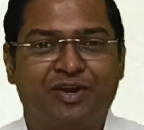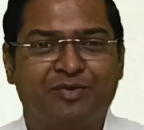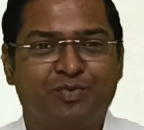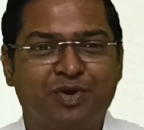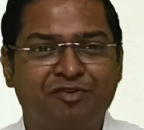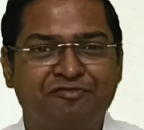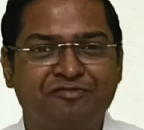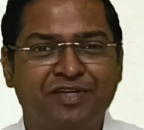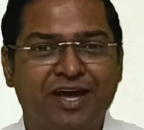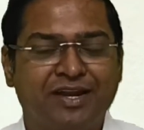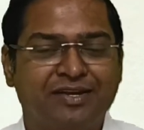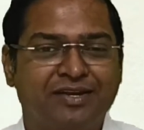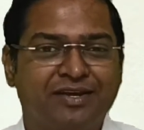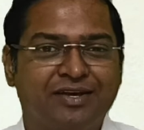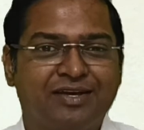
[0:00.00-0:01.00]
And one of
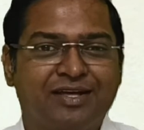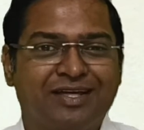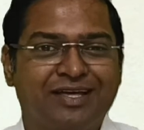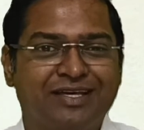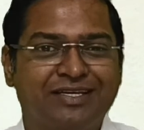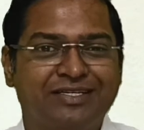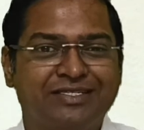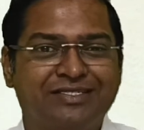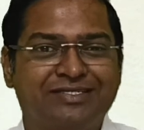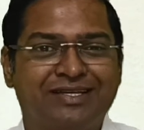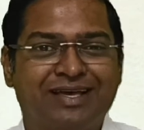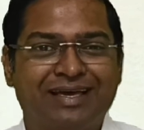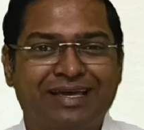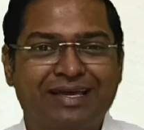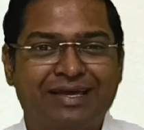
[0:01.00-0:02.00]
that
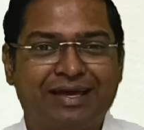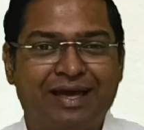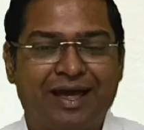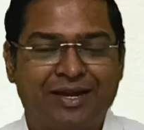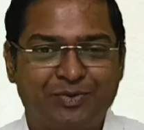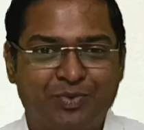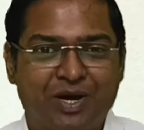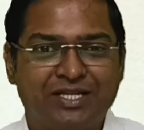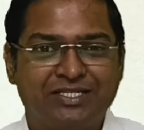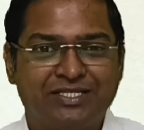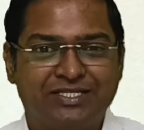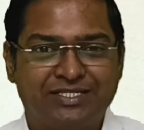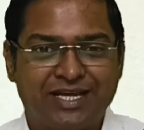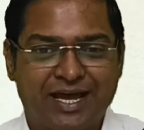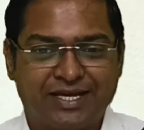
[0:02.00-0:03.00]
is
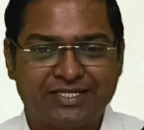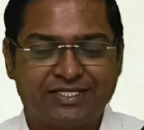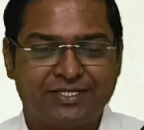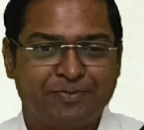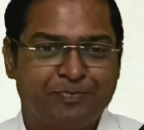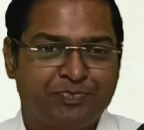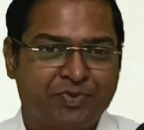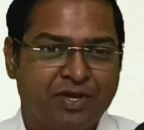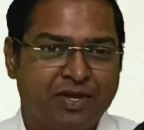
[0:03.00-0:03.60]
advance tax.